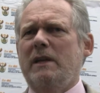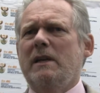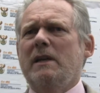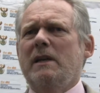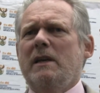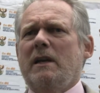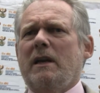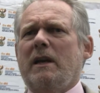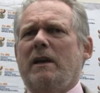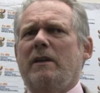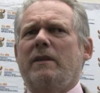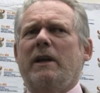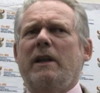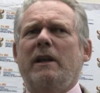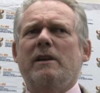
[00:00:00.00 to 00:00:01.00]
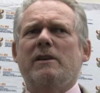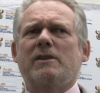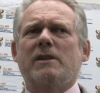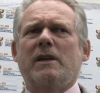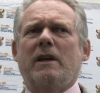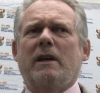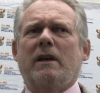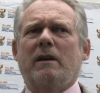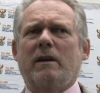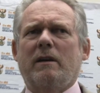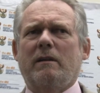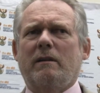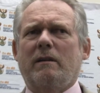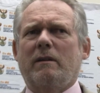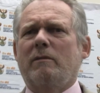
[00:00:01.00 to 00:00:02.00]
Uh, that is
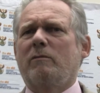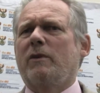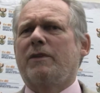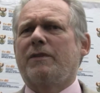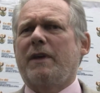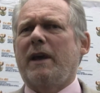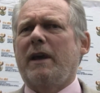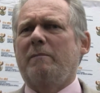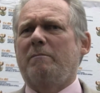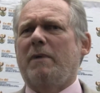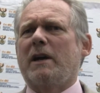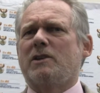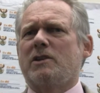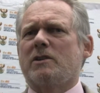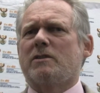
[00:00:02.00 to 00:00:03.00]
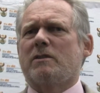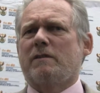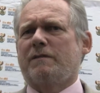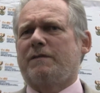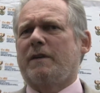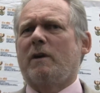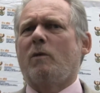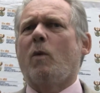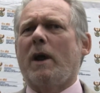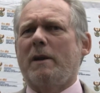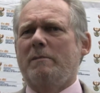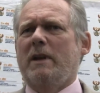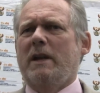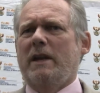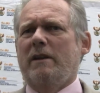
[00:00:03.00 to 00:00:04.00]
uh, with a budget of
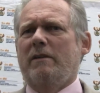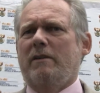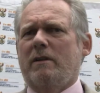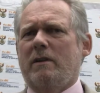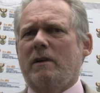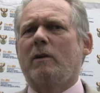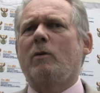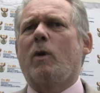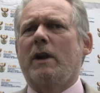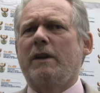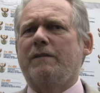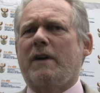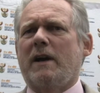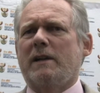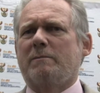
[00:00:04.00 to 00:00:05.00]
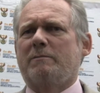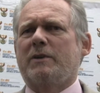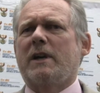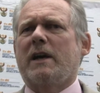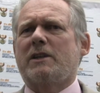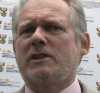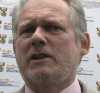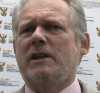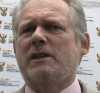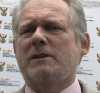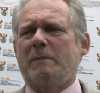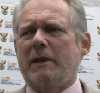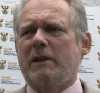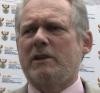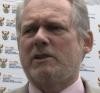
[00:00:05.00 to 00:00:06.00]
1 million qualifying production
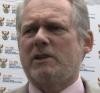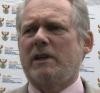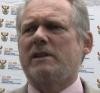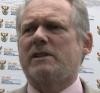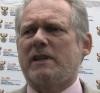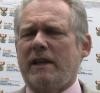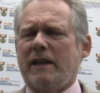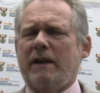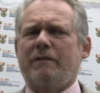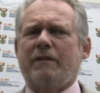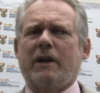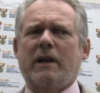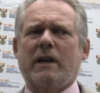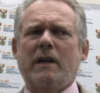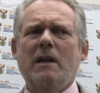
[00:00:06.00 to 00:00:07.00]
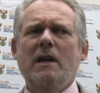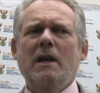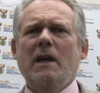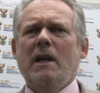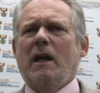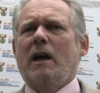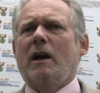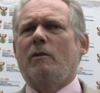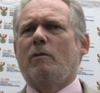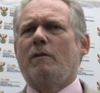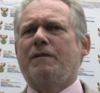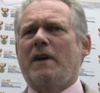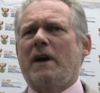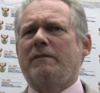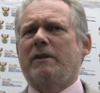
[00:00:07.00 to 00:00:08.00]
expenditure in South Africa
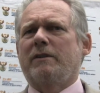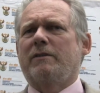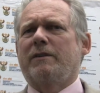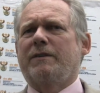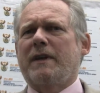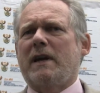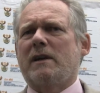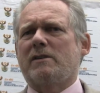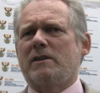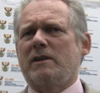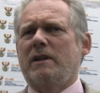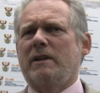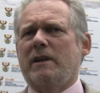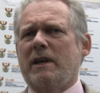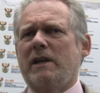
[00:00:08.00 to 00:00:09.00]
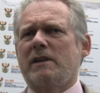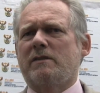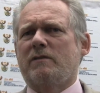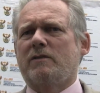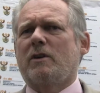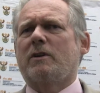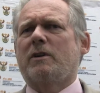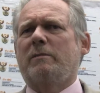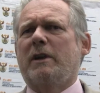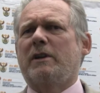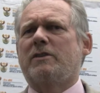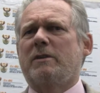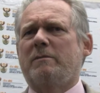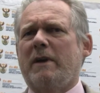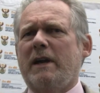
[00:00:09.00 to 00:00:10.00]
or 500,000 in the case of
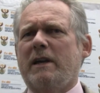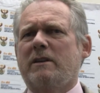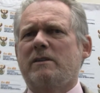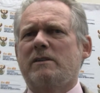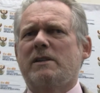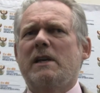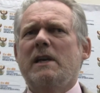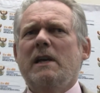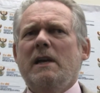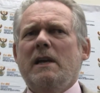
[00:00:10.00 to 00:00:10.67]
documentary makers.